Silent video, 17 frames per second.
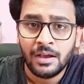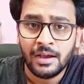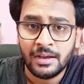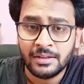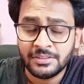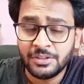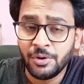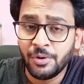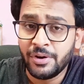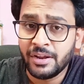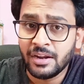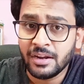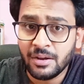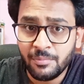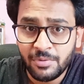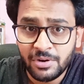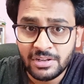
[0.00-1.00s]
uh,
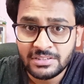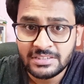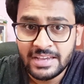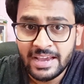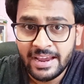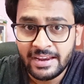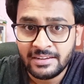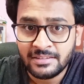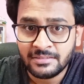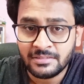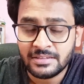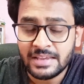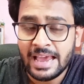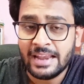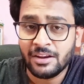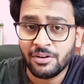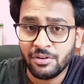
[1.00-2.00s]
theoretical computer science
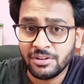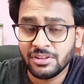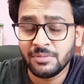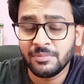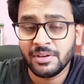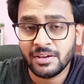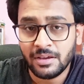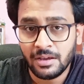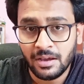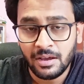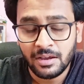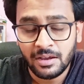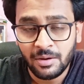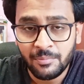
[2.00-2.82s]
algorithmic uh,